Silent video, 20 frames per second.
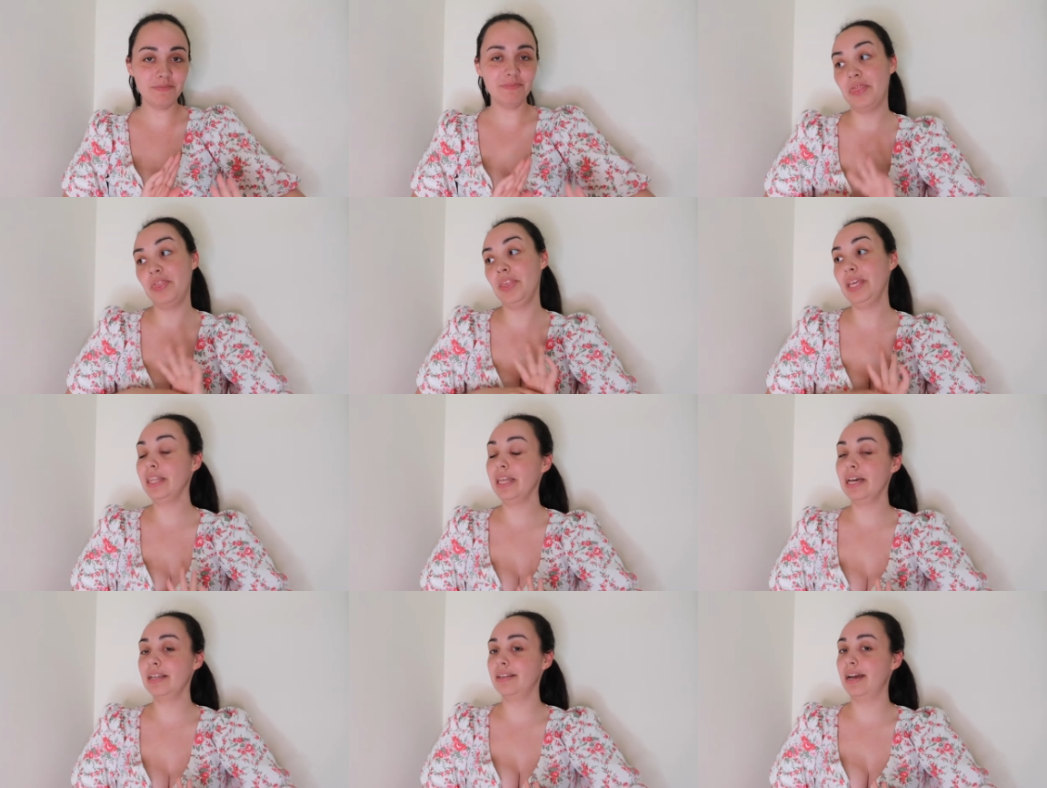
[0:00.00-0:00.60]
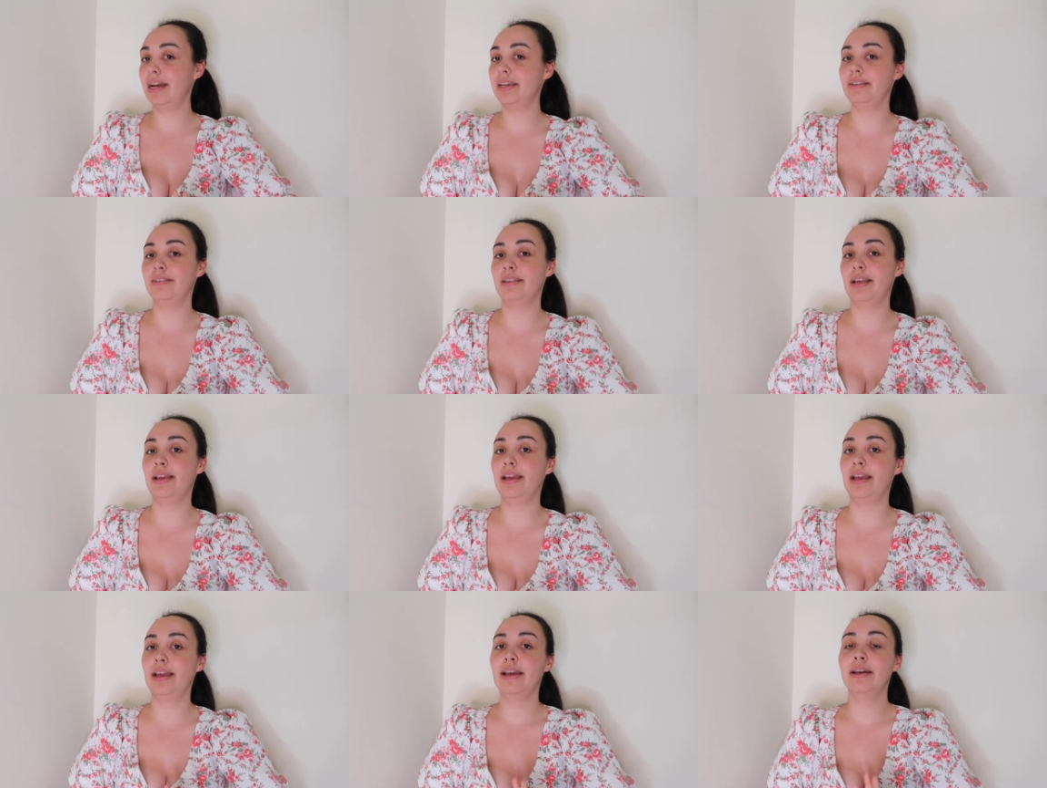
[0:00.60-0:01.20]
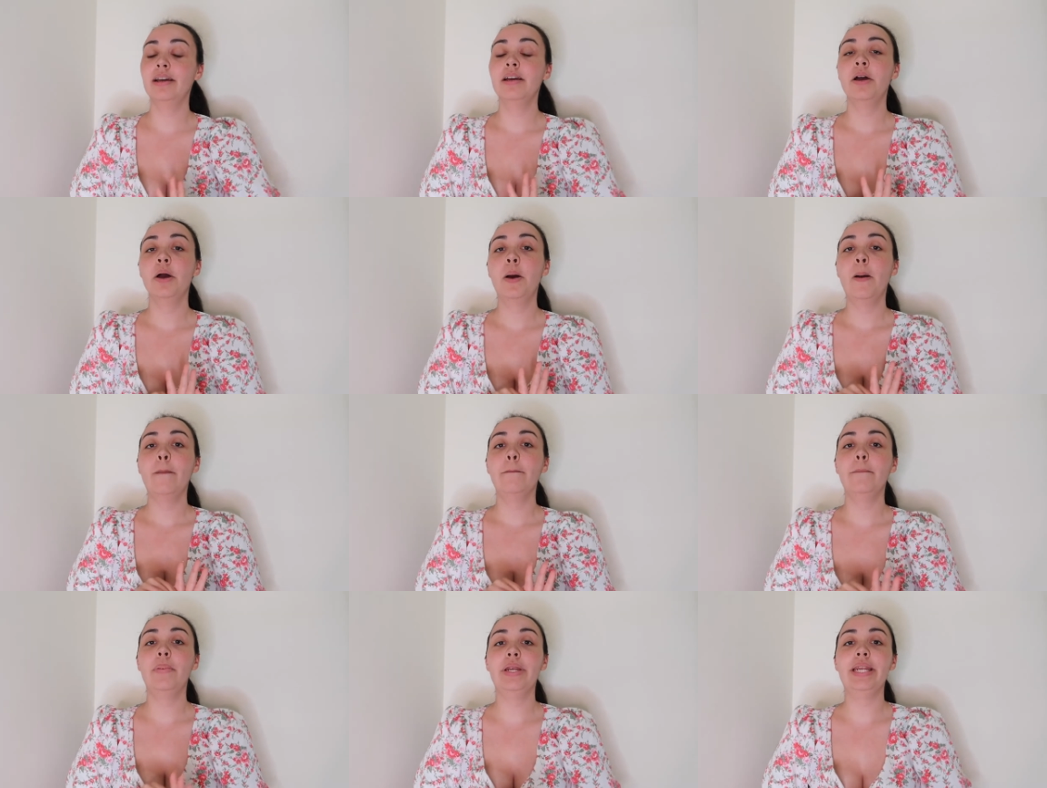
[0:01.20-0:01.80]
I think that's how you say it
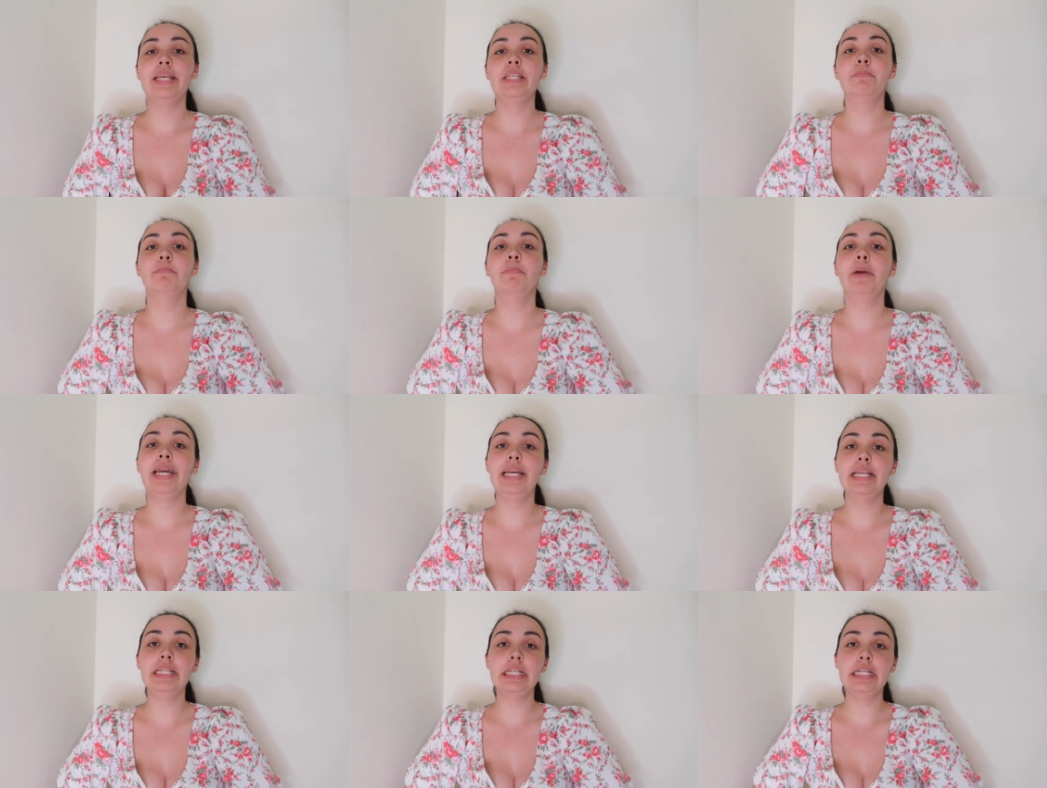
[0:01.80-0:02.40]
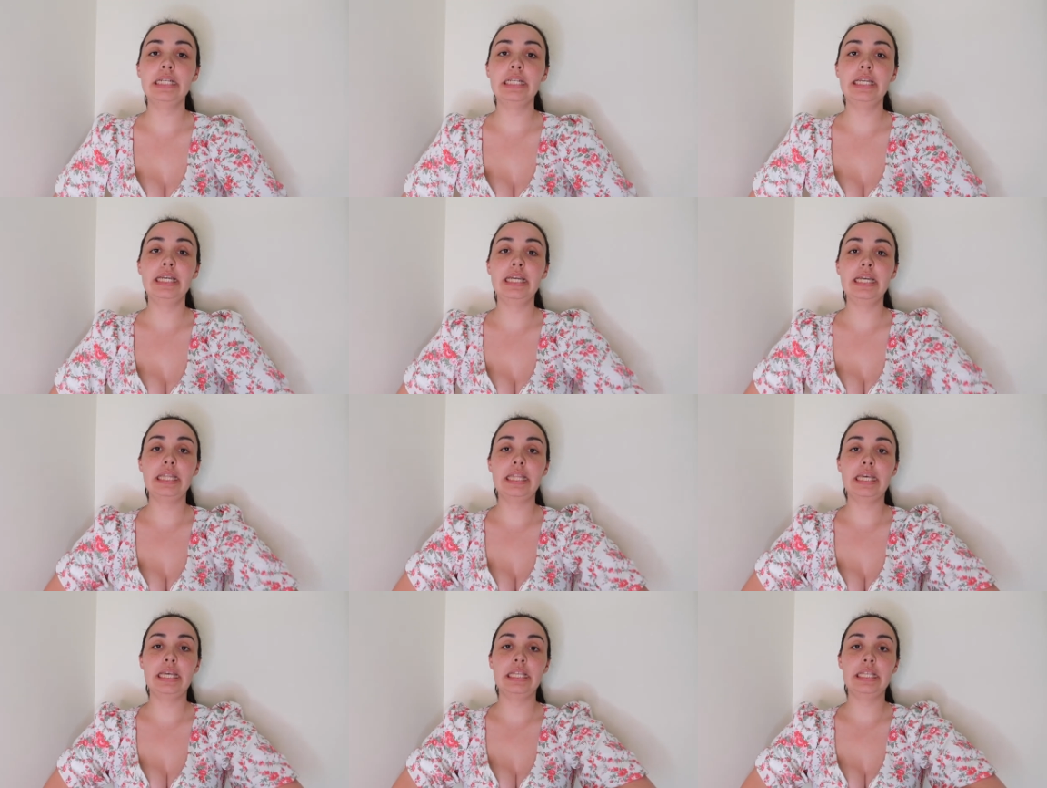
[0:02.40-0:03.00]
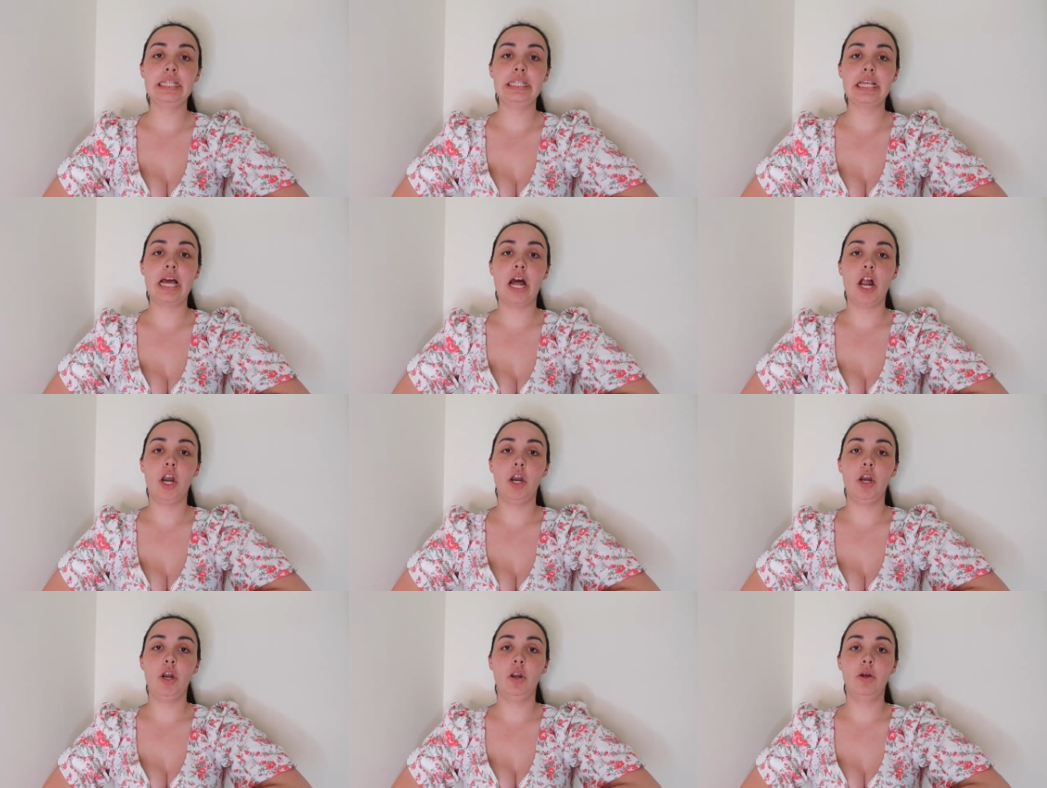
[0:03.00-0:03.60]
but it's basically this
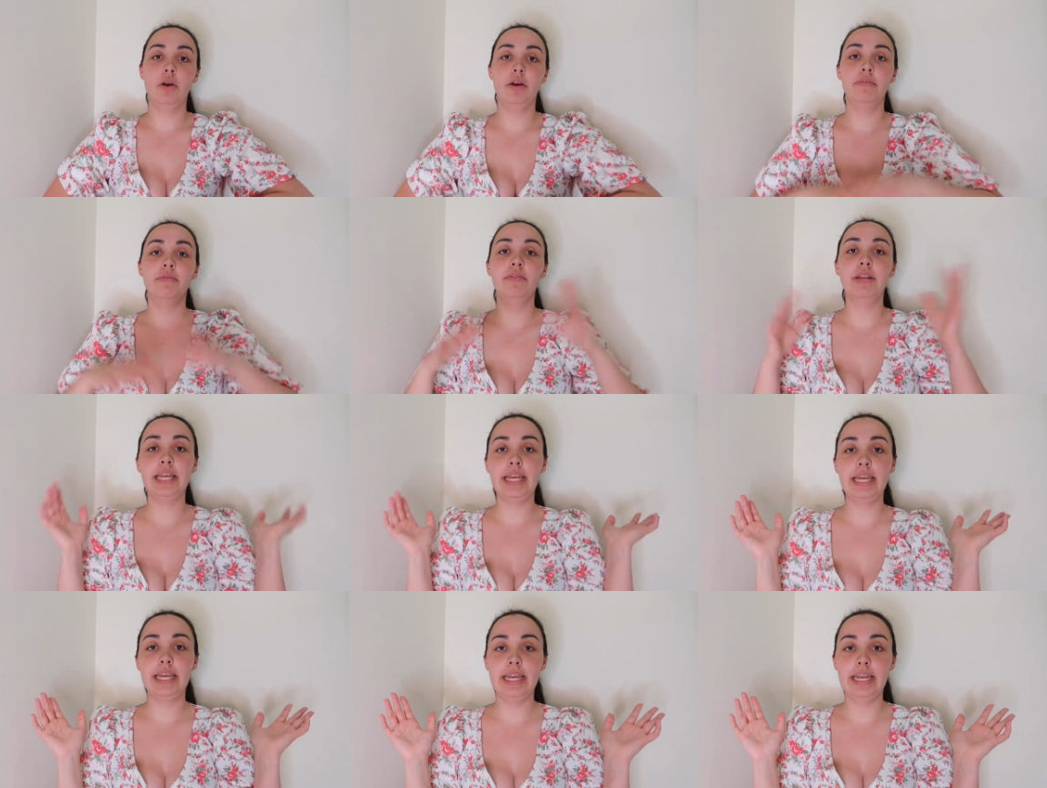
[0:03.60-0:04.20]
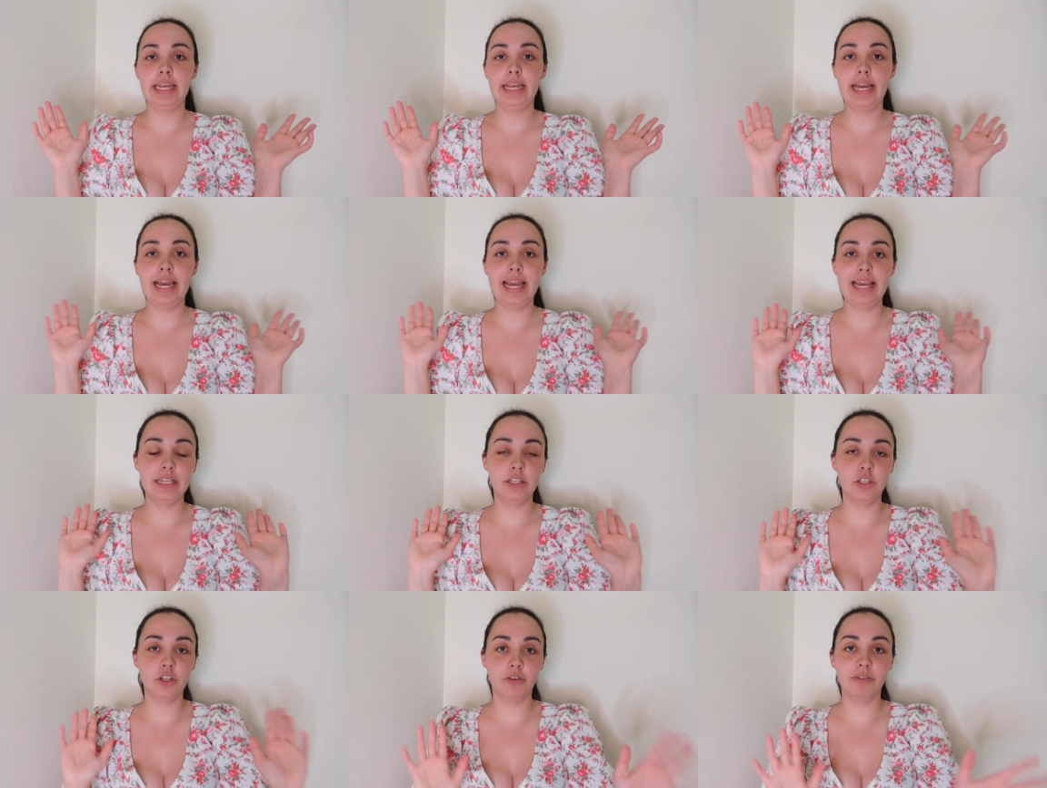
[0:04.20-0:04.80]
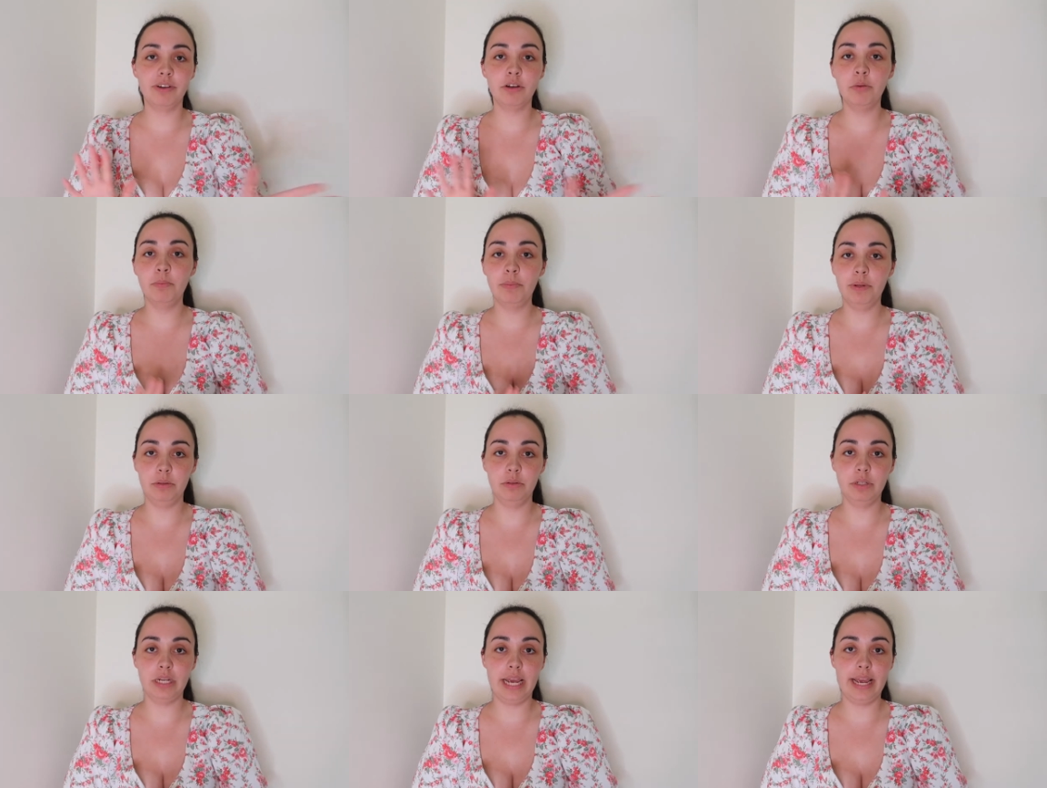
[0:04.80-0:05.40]
lovely historical
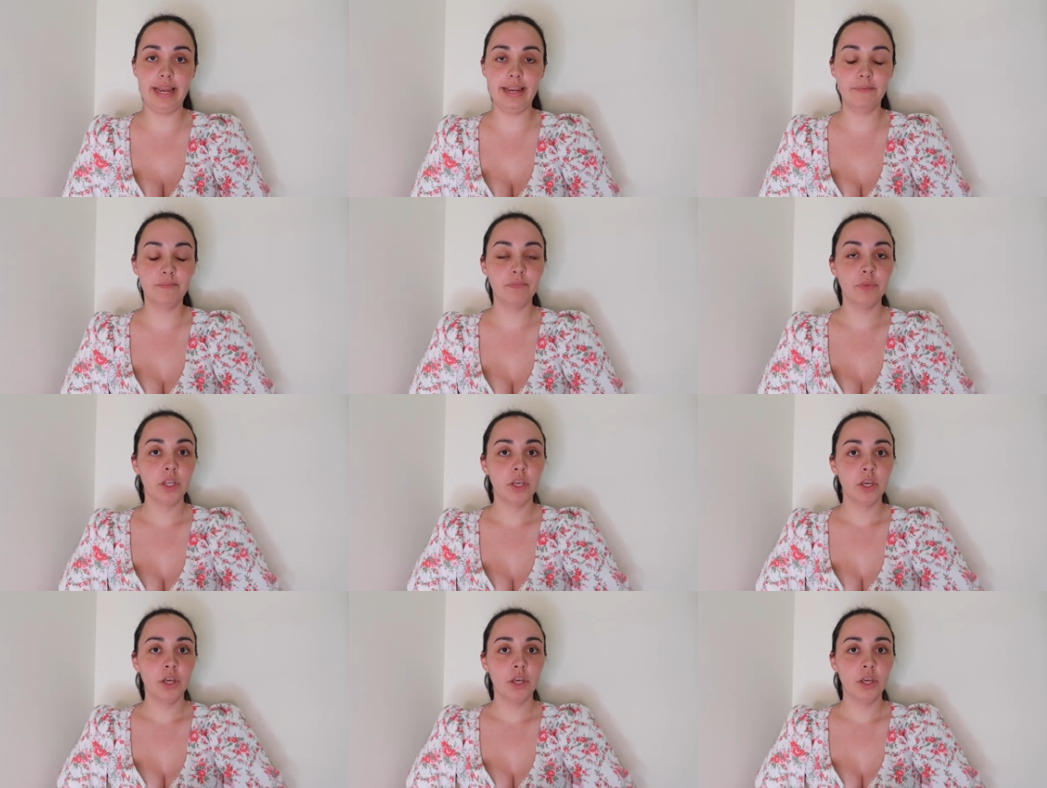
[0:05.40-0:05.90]
building